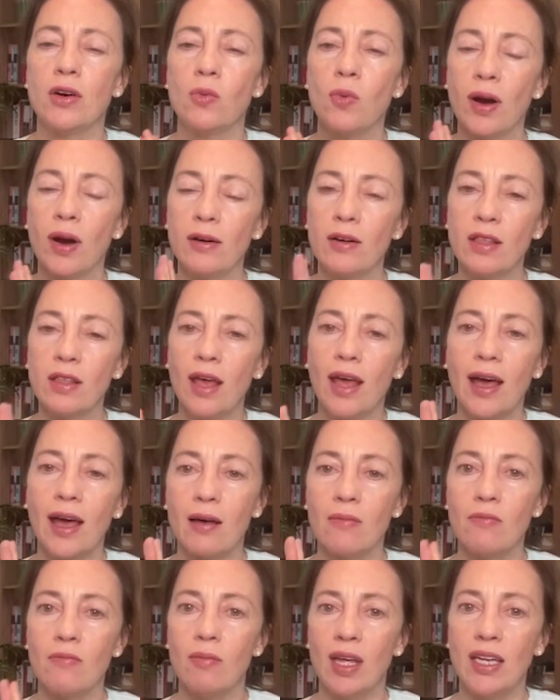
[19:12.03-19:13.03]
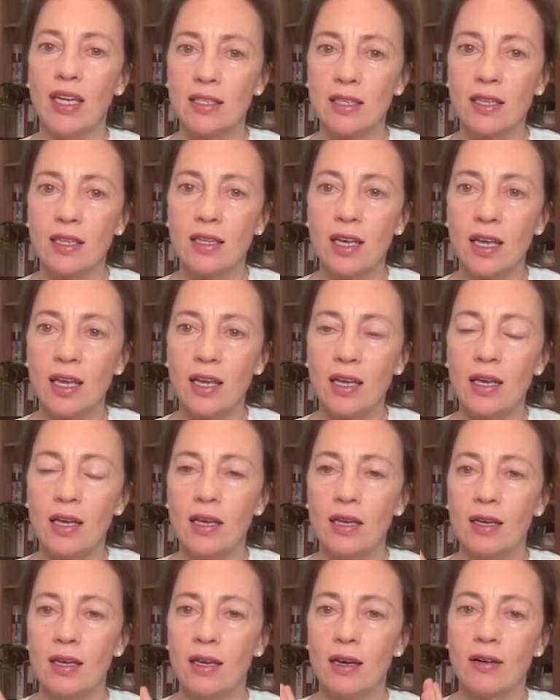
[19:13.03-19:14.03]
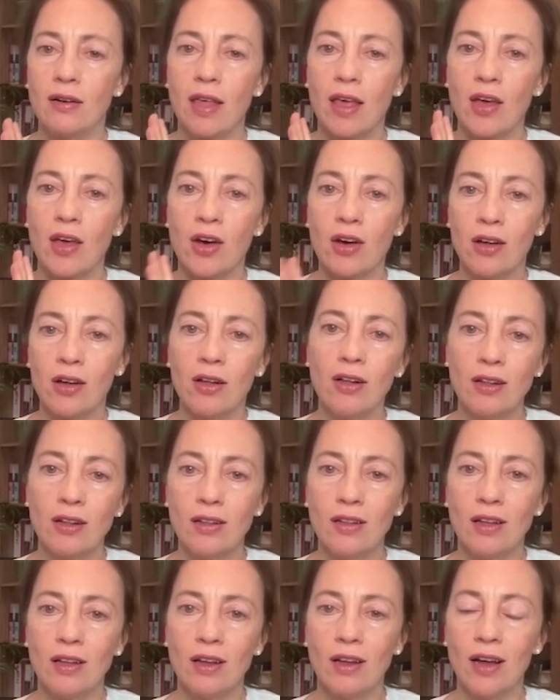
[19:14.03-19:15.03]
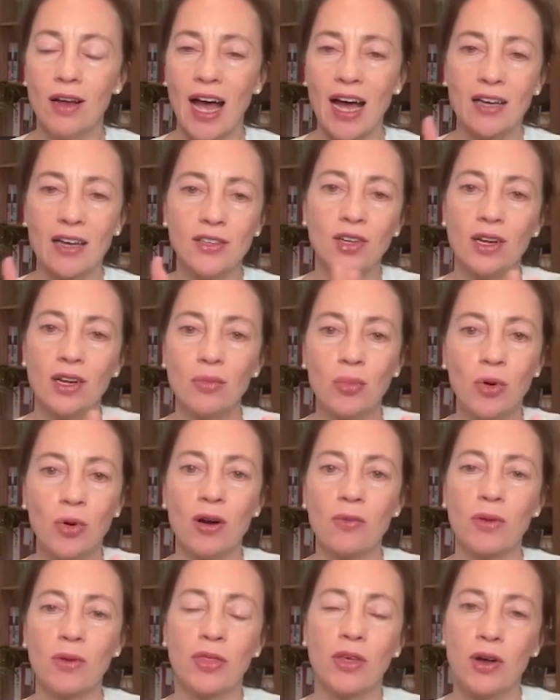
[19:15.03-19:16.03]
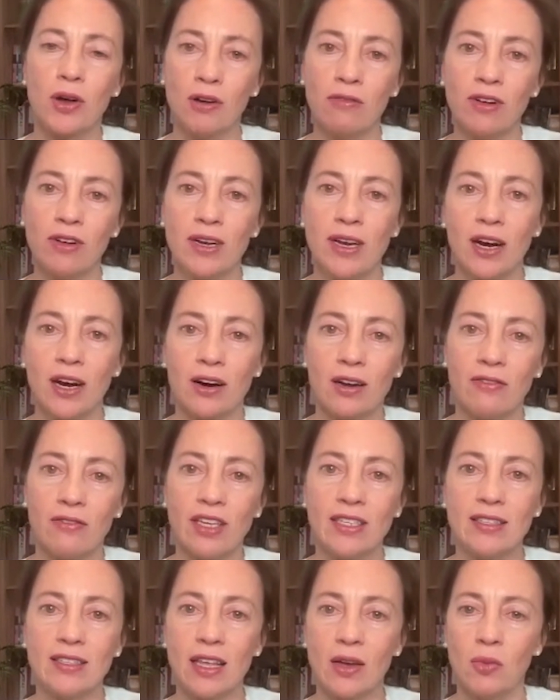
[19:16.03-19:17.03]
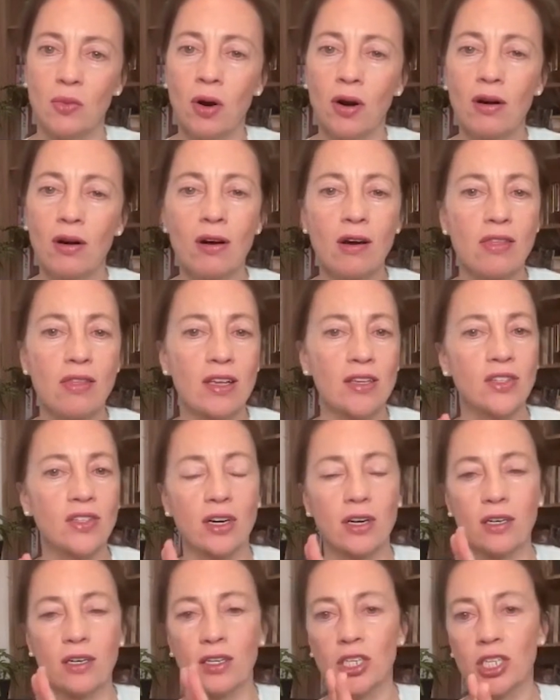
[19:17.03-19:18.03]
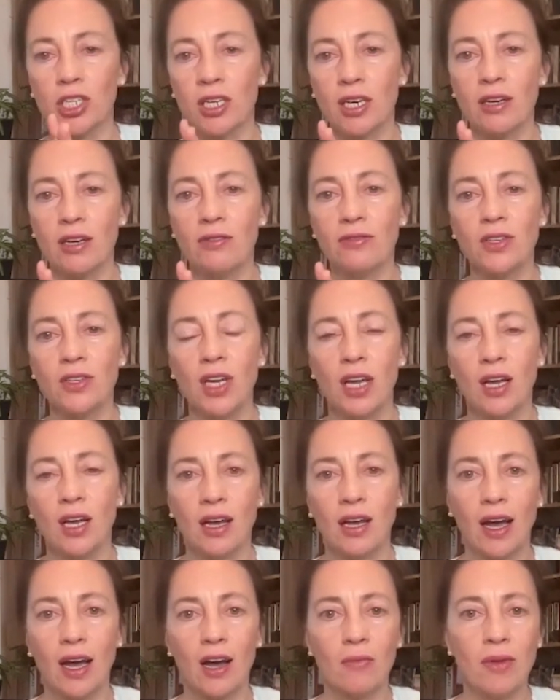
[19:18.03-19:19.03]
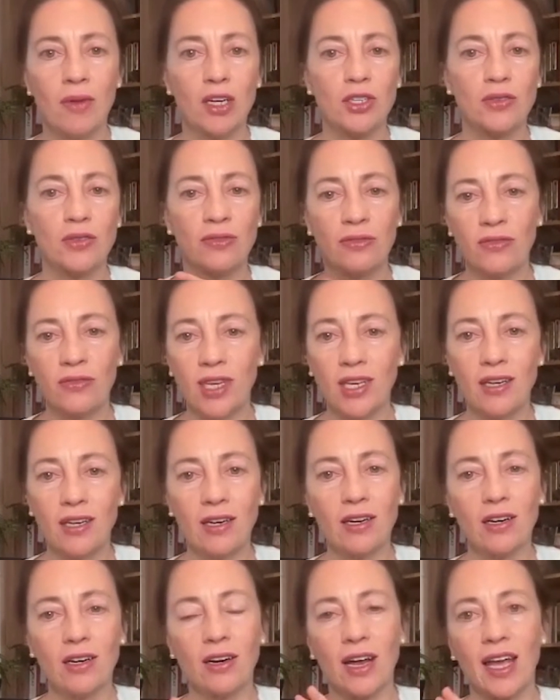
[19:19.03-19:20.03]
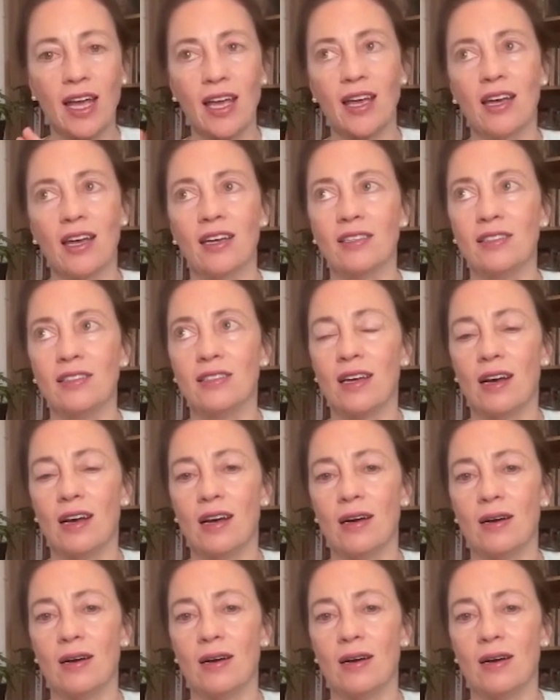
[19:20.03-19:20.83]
where are they at mentally? Are they all as on board with the COVID narrative as they were? Are they starting to shift? How much fear and